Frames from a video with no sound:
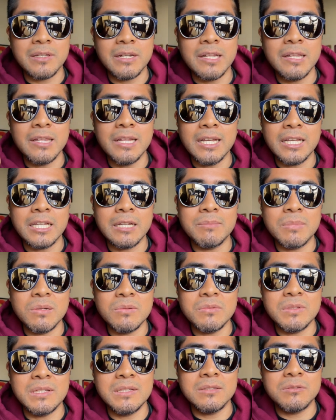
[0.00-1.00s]
I like
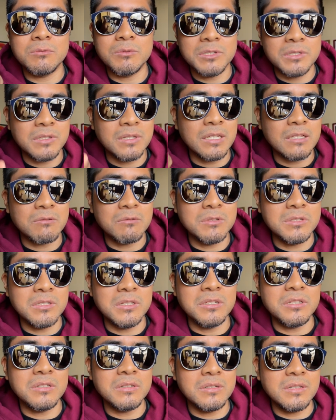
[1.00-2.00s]
about this recent
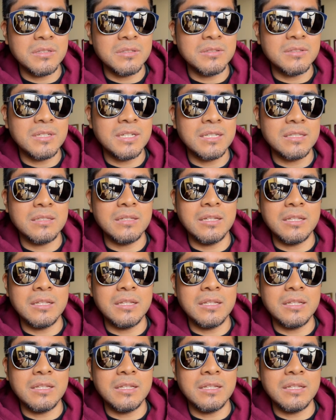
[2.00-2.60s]
acquisition is that